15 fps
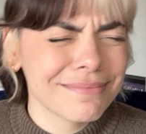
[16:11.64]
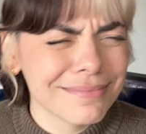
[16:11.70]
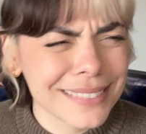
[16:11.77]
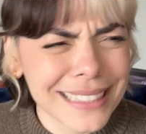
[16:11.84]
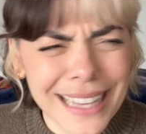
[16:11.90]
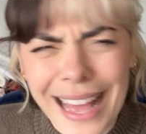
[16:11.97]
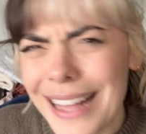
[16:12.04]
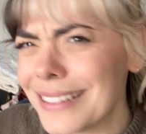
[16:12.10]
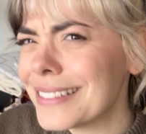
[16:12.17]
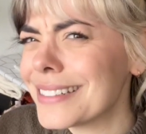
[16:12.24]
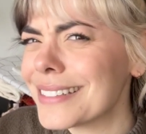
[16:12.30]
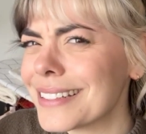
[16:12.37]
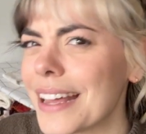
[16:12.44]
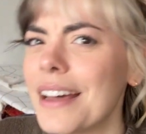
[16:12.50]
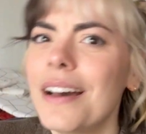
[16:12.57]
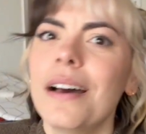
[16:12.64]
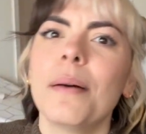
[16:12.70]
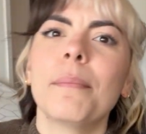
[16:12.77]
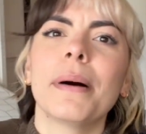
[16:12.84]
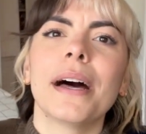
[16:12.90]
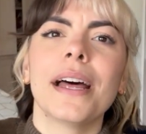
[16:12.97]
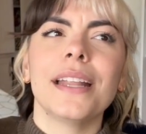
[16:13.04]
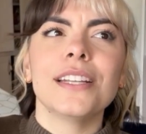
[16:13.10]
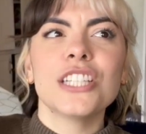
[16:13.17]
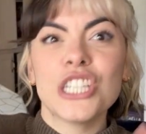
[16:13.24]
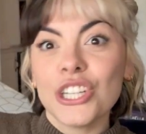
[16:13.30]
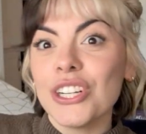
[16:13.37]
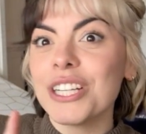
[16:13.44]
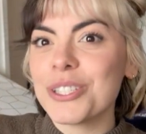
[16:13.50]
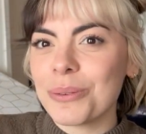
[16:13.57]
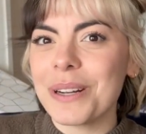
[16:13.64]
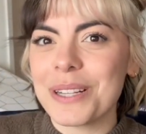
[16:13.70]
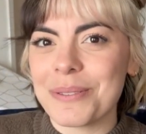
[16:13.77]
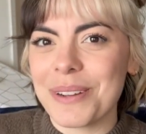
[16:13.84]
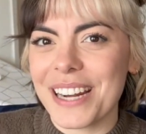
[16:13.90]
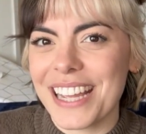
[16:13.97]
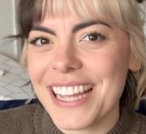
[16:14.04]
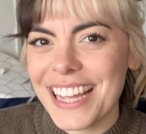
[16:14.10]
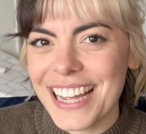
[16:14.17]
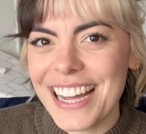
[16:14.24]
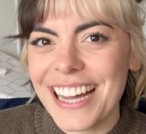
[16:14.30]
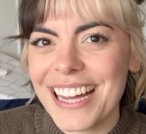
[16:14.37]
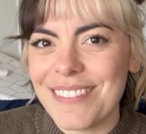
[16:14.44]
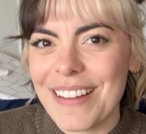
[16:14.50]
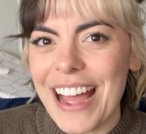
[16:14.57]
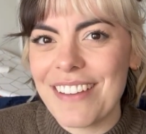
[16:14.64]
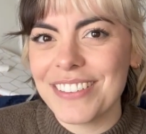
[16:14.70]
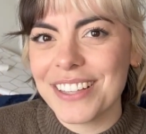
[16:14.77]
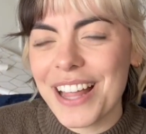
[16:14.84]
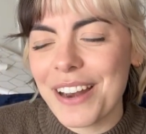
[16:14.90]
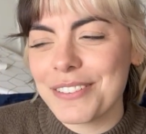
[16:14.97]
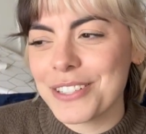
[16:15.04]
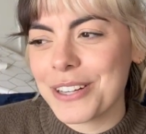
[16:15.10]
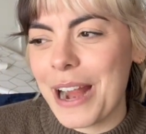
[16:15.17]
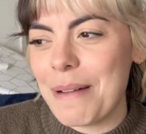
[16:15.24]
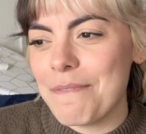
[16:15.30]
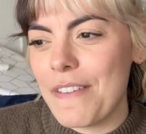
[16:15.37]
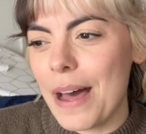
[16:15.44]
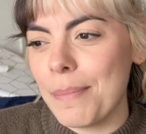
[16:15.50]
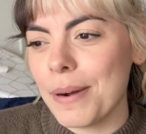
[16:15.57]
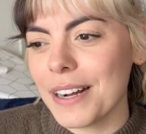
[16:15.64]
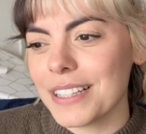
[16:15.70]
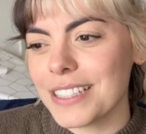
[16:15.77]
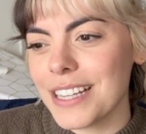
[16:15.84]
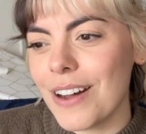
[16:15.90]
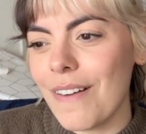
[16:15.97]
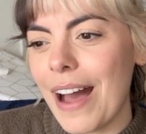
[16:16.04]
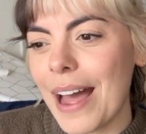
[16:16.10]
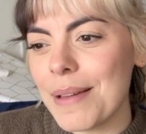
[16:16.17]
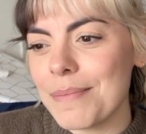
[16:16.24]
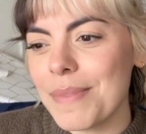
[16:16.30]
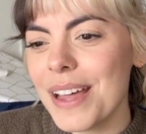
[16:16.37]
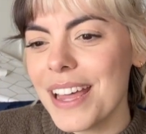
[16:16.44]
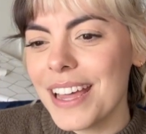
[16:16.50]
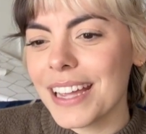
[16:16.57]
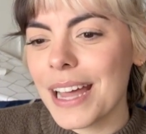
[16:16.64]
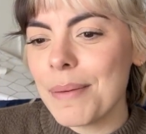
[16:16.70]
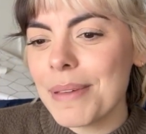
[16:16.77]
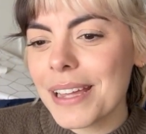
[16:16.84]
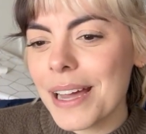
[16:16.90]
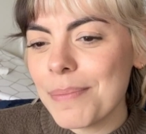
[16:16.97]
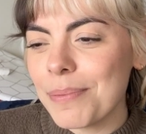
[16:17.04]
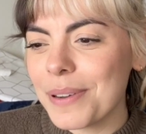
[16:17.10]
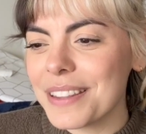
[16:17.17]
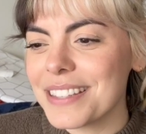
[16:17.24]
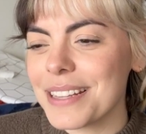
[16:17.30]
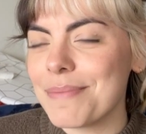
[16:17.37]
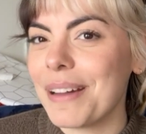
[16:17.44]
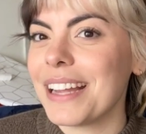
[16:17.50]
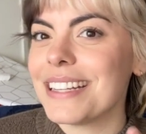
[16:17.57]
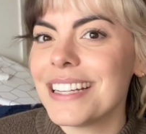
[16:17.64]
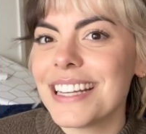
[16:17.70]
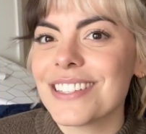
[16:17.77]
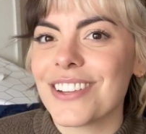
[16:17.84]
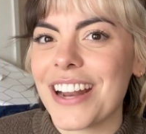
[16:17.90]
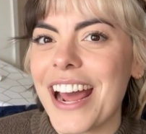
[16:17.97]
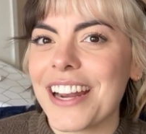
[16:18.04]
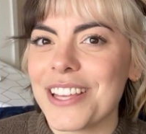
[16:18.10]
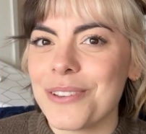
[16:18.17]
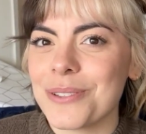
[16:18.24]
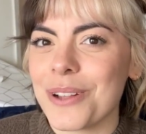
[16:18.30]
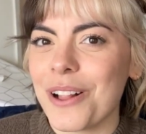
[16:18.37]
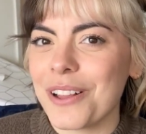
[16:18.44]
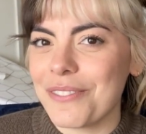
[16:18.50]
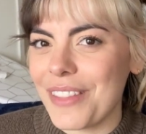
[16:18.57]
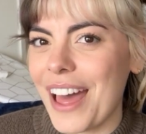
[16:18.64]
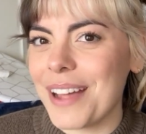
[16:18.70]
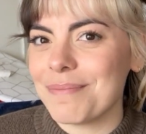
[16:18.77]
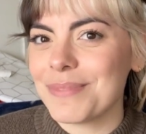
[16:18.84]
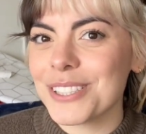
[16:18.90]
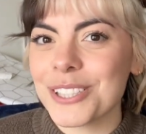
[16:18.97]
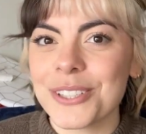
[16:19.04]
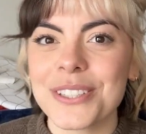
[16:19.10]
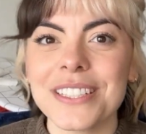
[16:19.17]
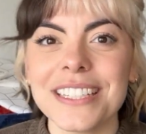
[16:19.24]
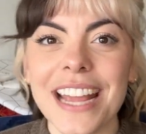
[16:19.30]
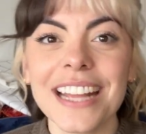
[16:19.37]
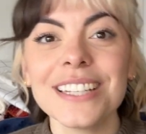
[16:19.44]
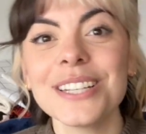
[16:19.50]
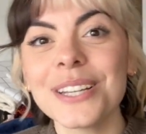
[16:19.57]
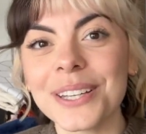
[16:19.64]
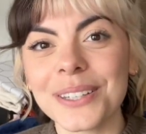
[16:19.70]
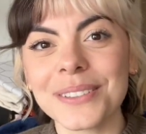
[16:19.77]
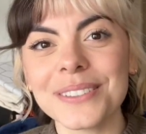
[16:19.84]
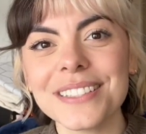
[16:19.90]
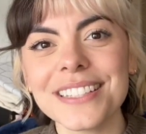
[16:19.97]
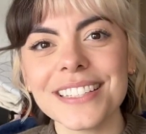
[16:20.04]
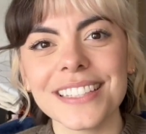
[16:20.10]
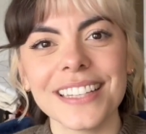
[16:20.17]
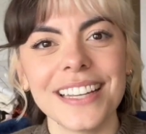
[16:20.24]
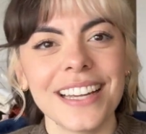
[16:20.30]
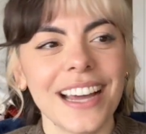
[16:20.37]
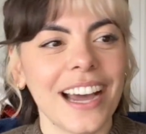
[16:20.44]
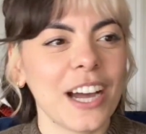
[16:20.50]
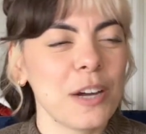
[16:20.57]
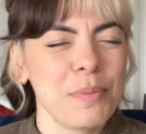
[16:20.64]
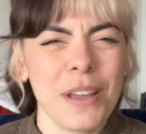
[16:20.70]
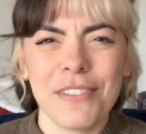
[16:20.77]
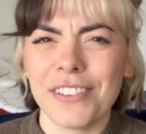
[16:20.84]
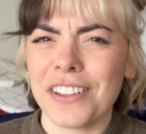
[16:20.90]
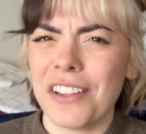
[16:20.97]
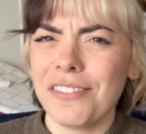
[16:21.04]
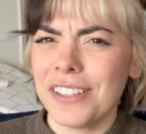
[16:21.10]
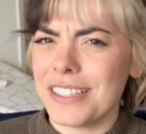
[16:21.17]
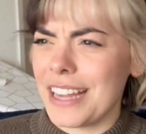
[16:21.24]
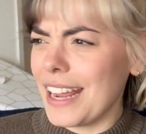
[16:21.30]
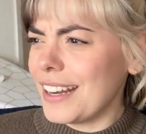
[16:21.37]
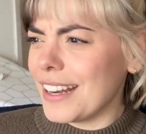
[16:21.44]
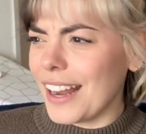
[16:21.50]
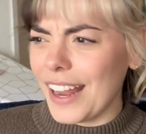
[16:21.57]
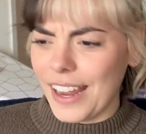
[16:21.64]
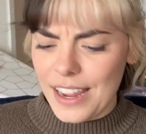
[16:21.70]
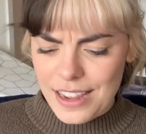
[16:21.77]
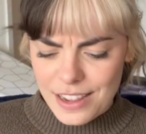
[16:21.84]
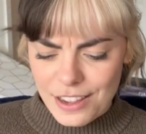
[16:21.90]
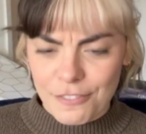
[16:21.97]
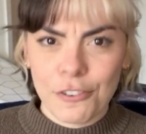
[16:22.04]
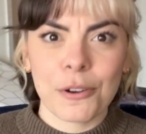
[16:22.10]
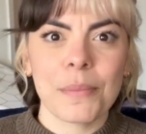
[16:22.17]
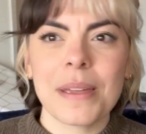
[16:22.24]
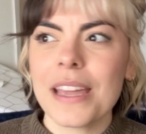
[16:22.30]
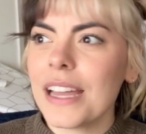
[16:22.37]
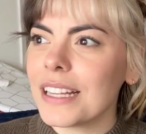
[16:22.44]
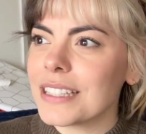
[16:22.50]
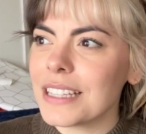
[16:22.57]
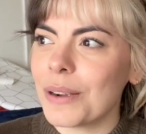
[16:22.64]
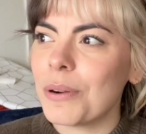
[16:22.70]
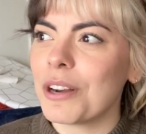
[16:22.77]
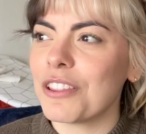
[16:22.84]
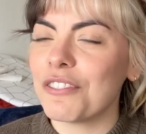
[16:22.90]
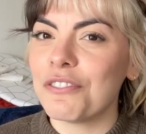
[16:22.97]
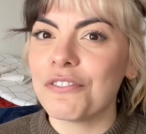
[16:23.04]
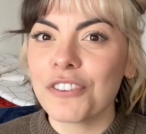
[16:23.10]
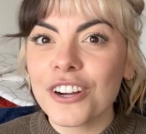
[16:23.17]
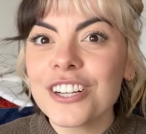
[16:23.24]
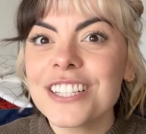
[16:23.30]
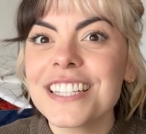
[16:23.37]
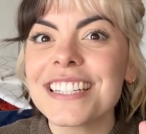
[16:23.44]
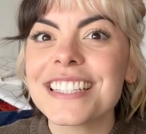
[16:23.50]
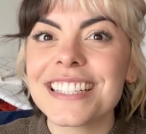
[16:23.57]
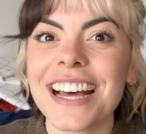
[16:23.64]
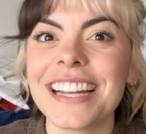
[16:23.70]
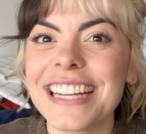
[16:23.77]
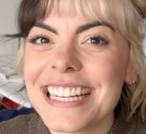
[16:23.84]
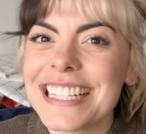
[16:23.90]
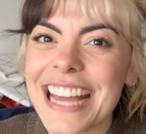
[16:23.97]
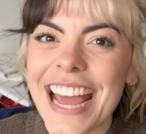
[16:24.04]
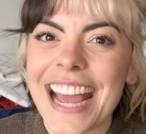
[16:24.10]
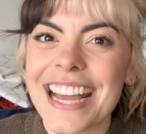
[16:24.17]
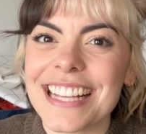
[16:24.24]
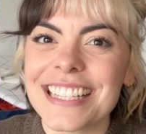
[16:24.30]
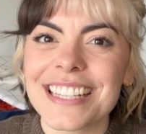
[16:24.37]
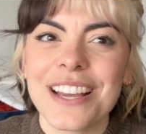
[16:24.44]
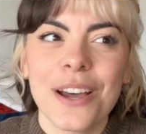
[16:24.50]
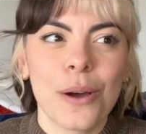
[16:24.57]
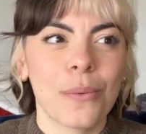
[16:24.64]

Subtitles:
Yes, but during 2020, I have a lot of scrap fabric, so I'm coming up with some ideas on how to use all of that. So stay tuned. I hope you have a lovely day today. For me, it's like one of the first sunny days.